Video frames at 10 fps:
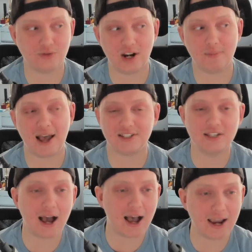running backs
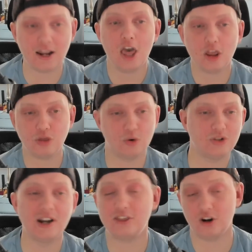9 through
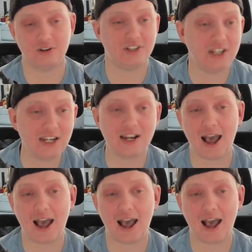13.